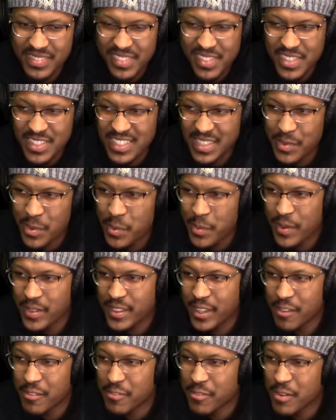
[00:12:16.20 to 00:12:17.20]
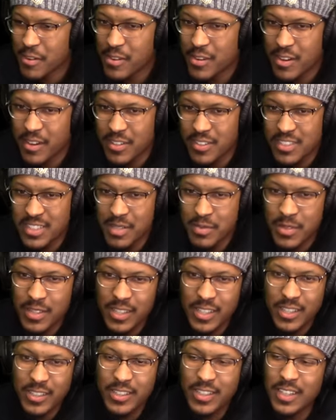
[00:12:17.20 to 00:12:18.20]
Something about that phone call seemed a
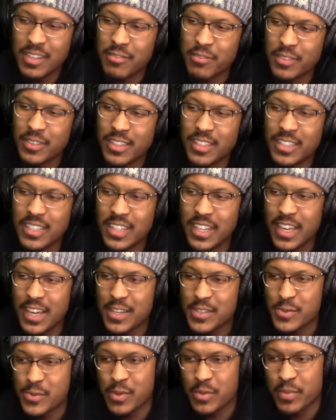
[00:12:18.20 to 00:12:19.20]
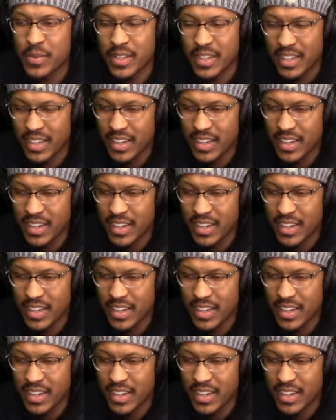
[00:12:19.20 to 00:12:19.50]
little different than the last one, but